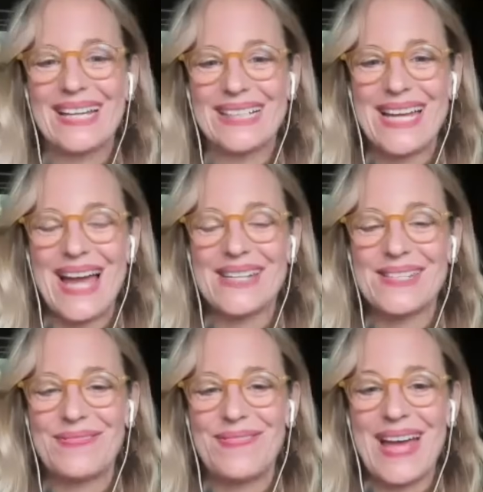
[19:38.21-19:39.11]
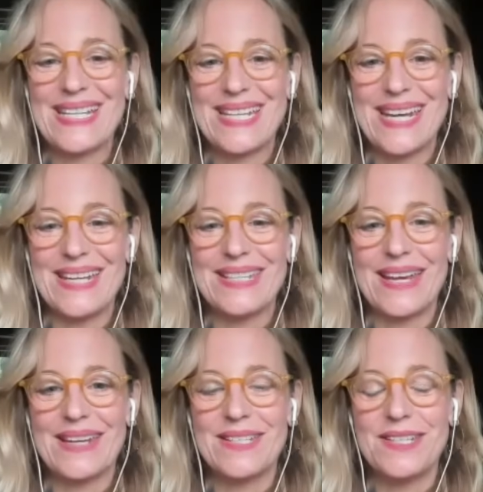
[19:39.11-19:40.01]
yeah, it's
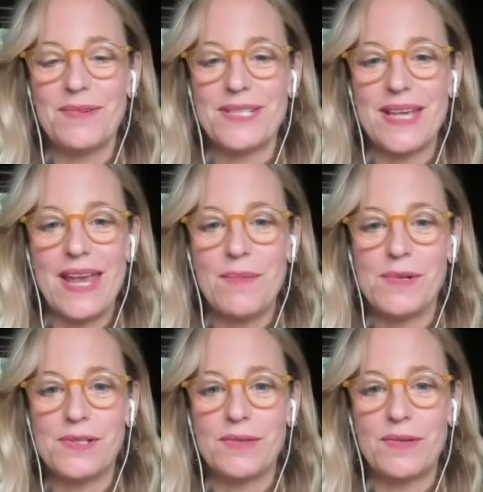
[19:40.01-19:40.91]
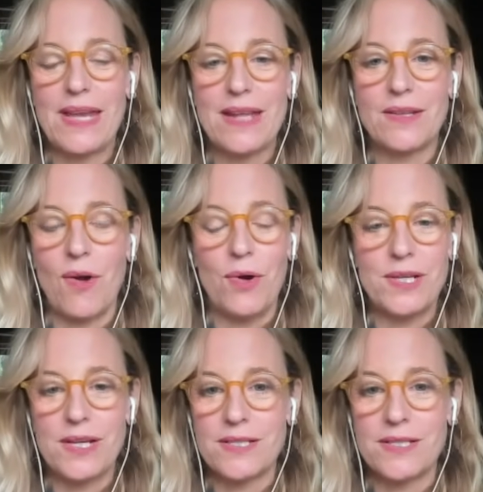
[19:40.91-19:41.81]
fascinating. And she was able to get
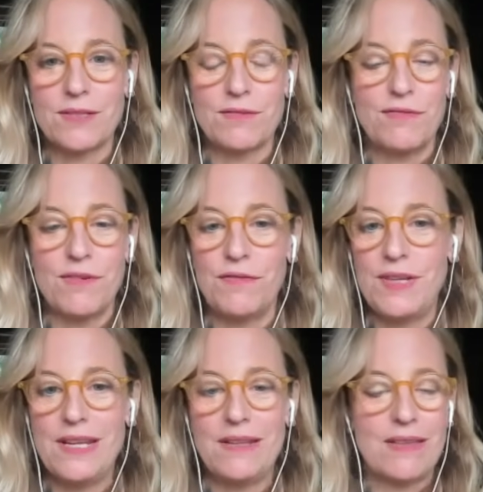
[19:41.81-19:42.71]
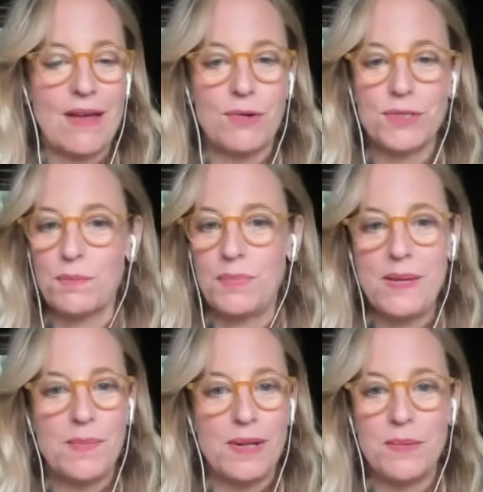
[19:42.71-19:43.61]
audiences of 15,000
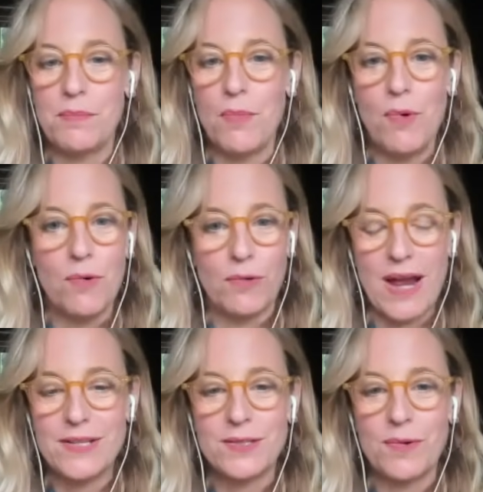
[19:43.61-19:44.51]
people and more, right? So,